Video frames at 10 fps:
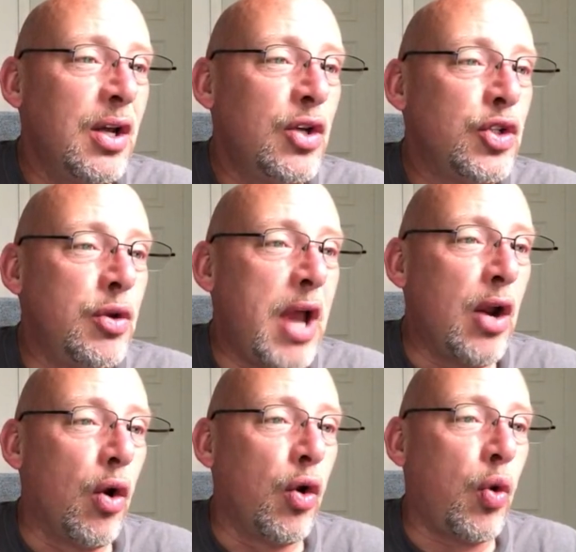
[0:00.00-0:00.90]
two day
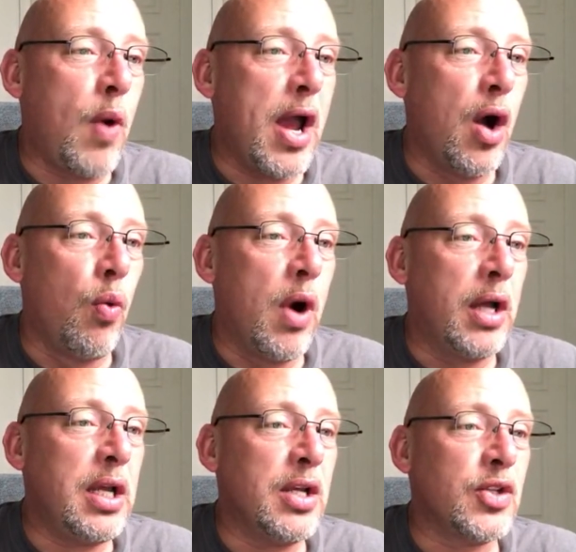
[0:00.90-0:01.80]
old quail. One
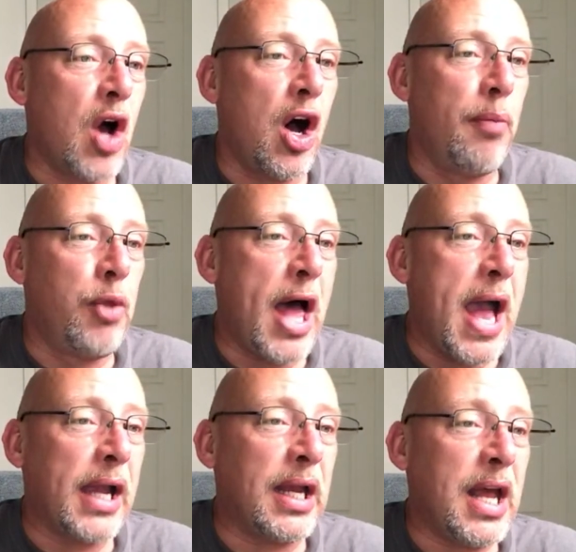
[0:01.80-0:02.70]
is all
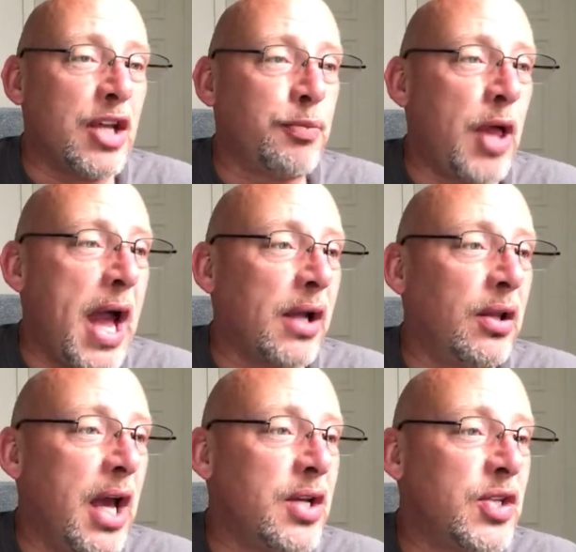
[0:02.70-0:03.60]
black and has black
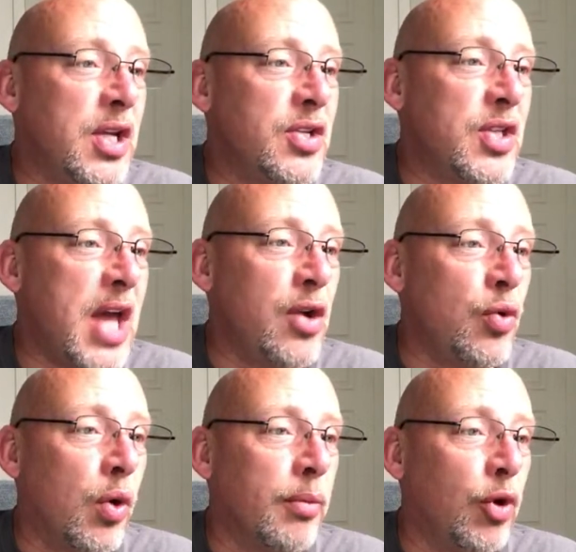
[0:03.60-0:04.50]
legs. Is that
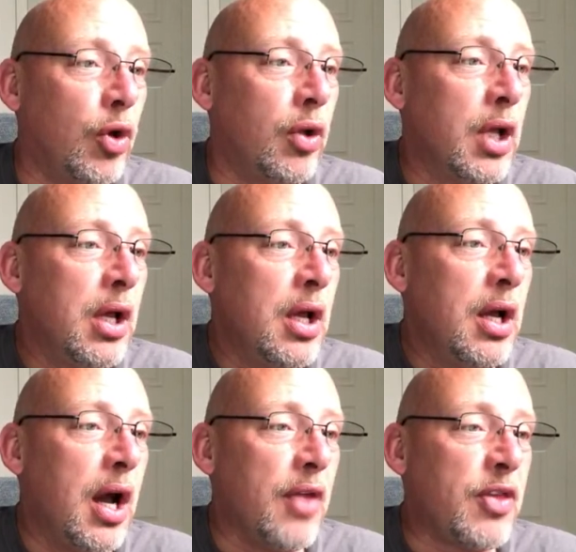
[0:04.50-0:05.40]
normal?
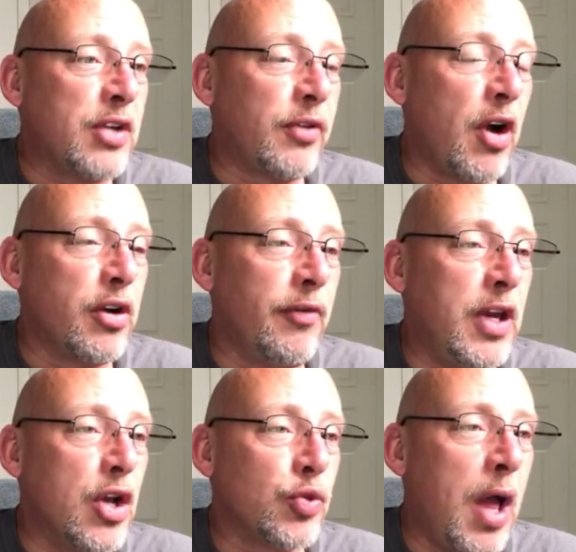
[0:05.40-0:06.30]
Uh, thanks for all
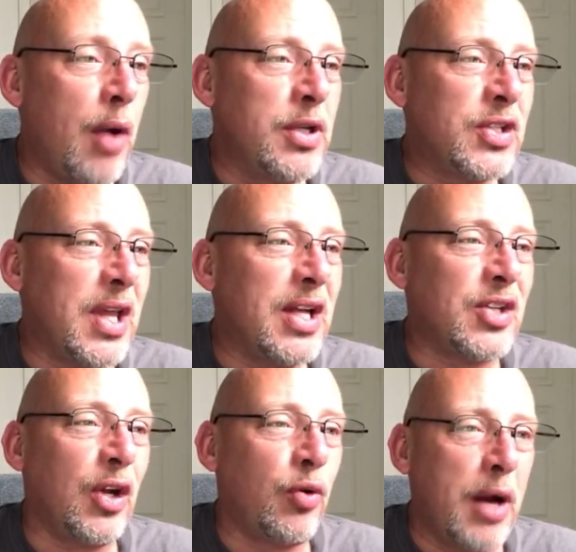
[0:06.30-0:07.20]
your videos. Well, I wouldn't say
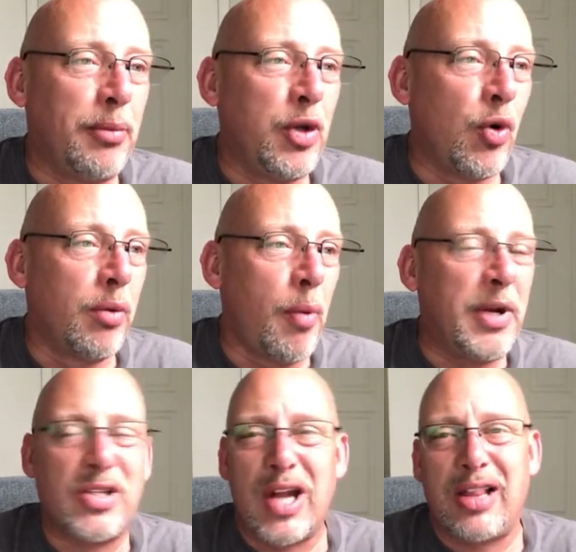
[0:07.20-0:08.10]
that's incredibly normal,
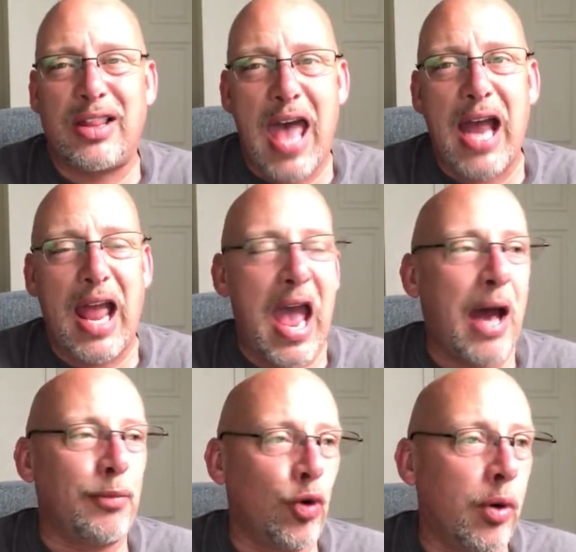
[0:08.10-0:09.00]
but it's not that
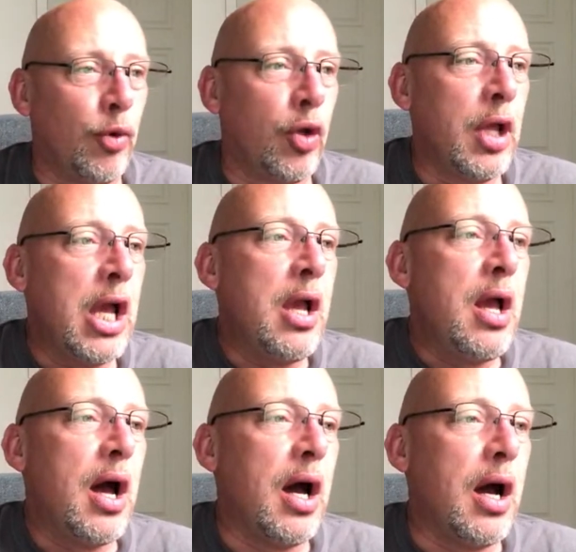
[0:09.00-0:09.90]
abnormal.
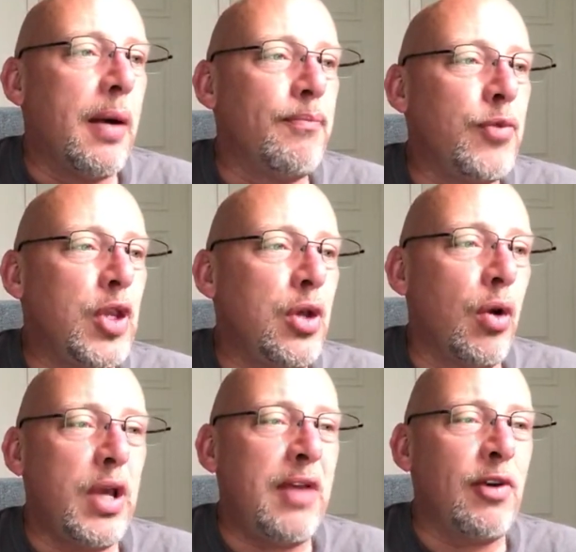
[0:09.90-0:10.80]
Um,
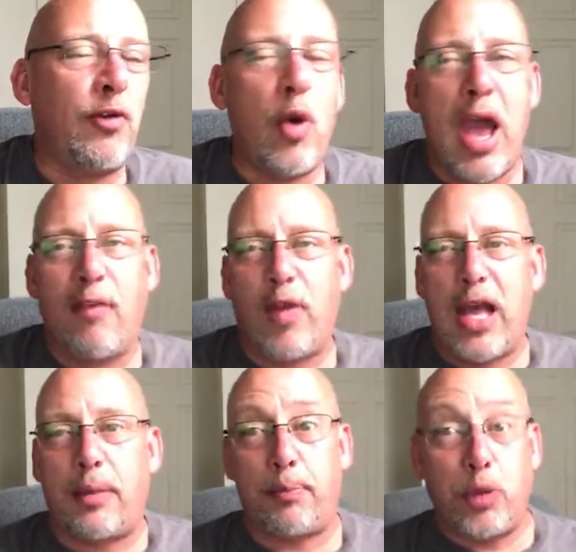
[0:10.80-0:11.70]
you know, even if you have
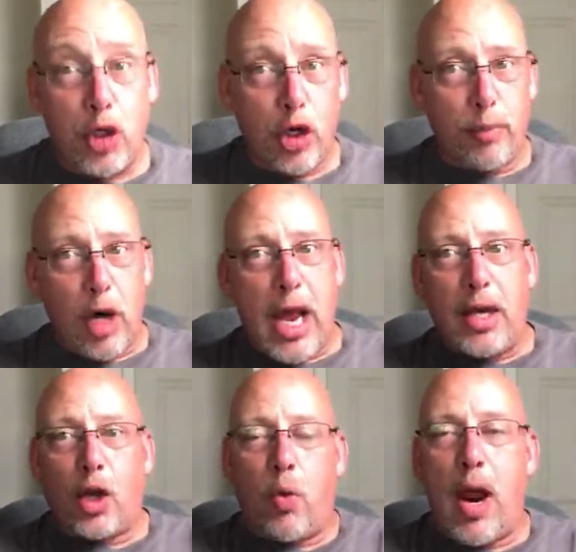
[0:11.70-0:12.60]
like
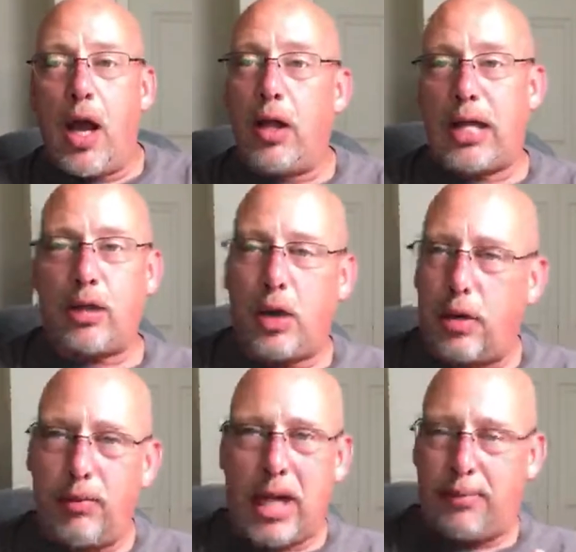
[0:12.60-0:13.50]
purebred
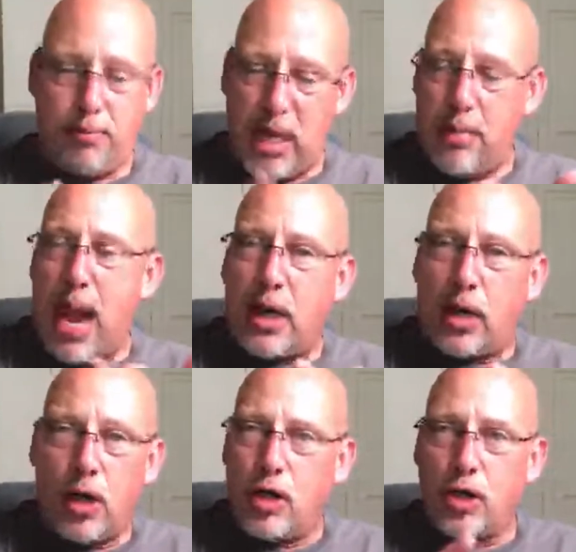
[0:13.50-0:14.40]
quail, like they're
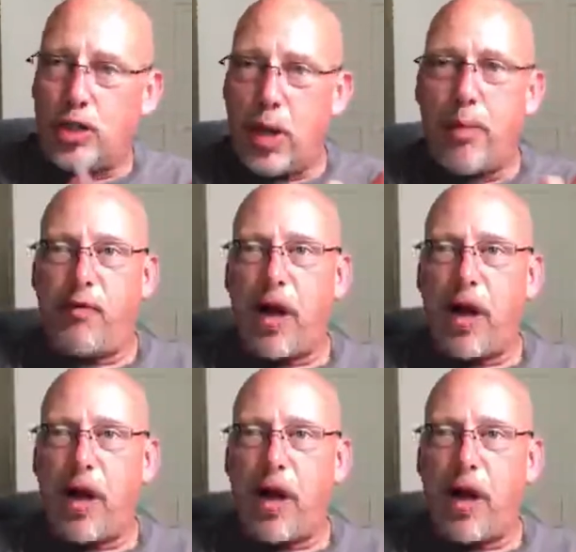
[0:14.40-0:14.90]
like meat makers,